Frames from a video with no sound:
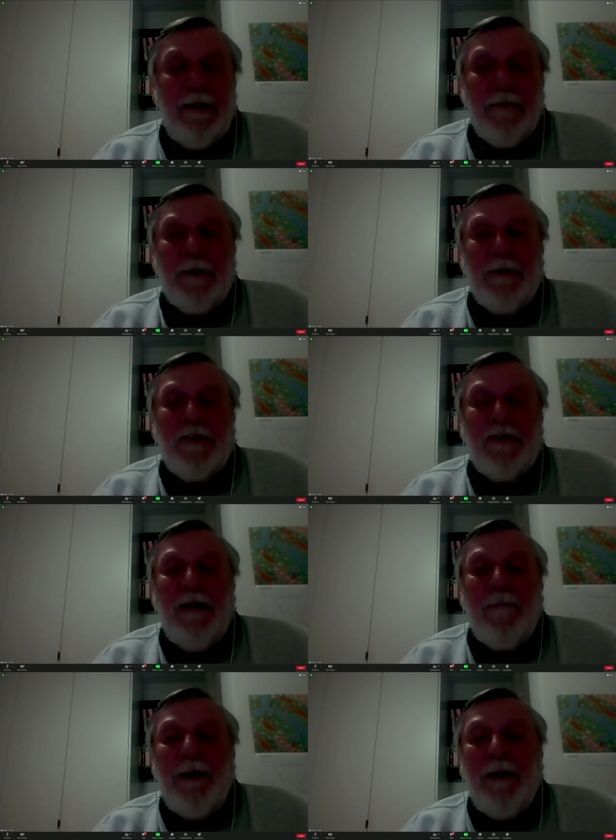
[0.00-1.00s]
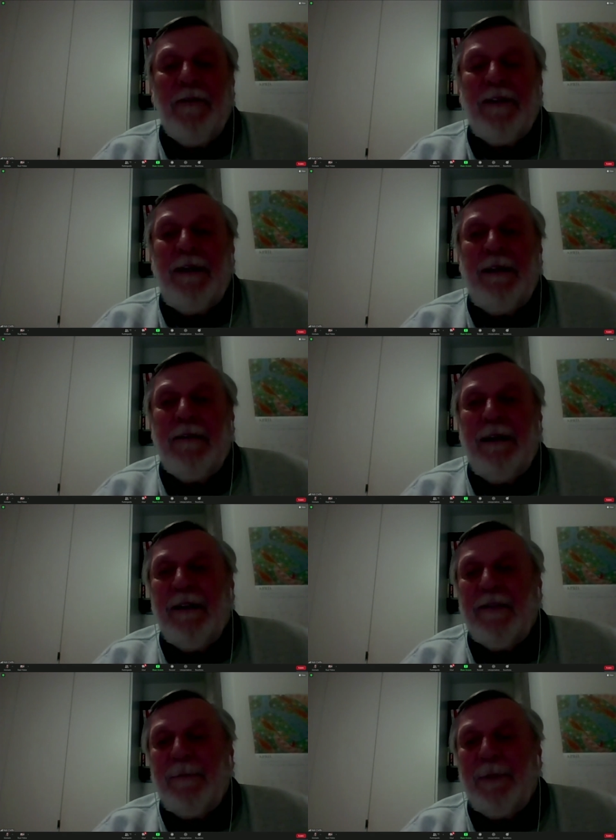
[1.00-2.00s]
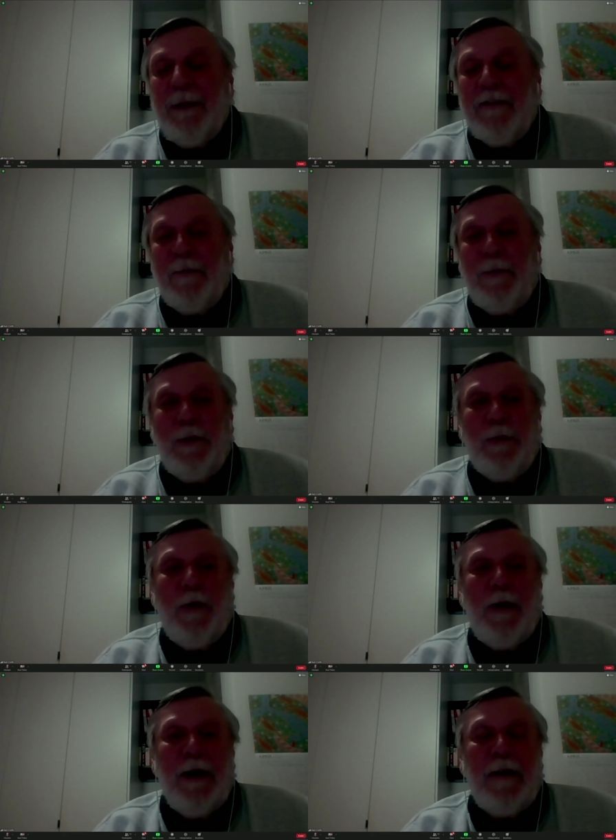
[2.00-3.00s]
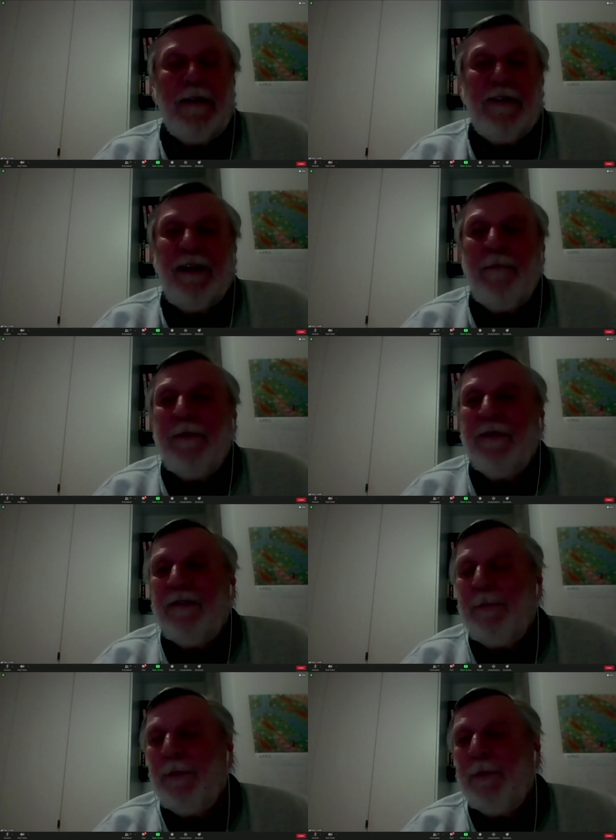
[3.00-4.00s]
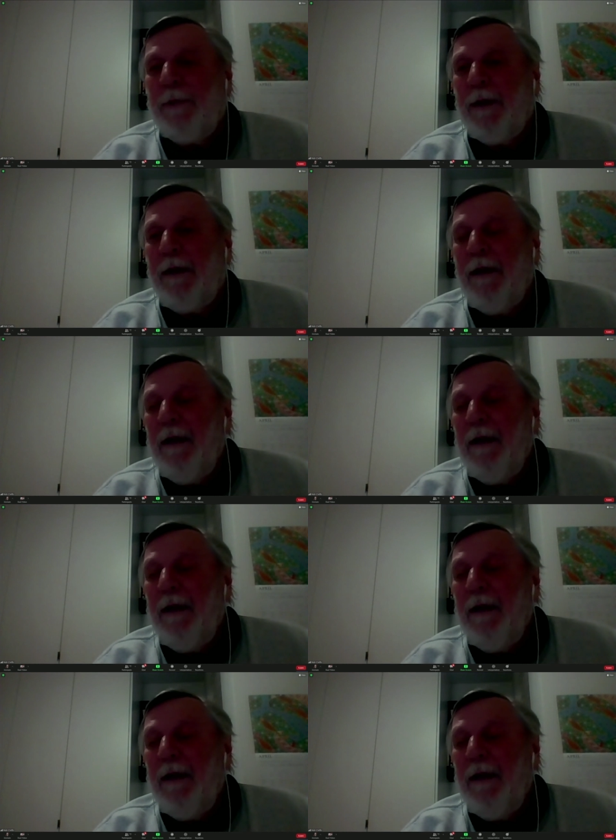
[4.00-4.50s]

which was signed by over 10,000 police worldwide. A statement of support by